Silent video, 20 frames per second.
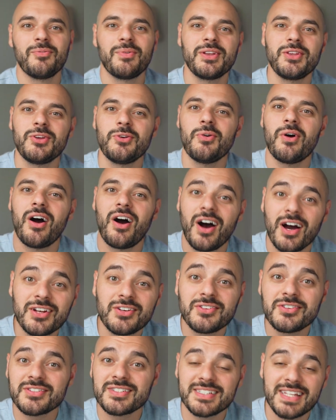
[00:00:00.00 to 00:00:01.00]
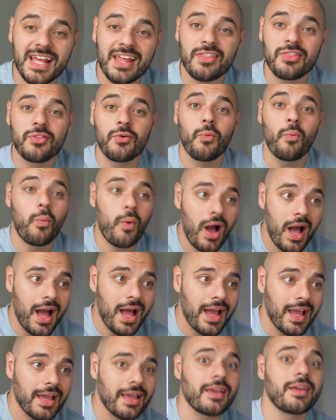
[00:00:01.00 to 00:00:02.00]
when you understand the
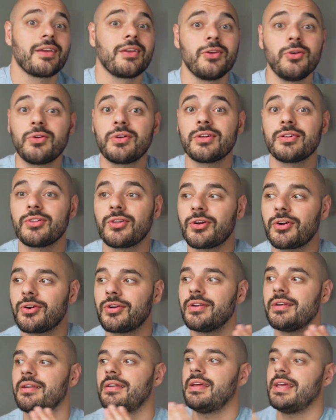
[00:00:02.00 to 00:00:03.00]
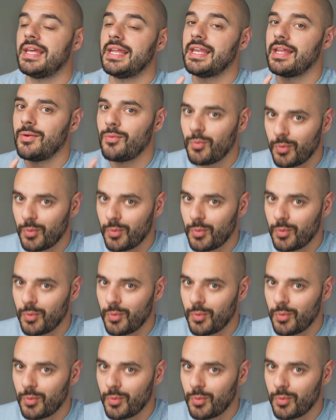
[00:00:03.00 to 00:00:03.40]
why, you can learn any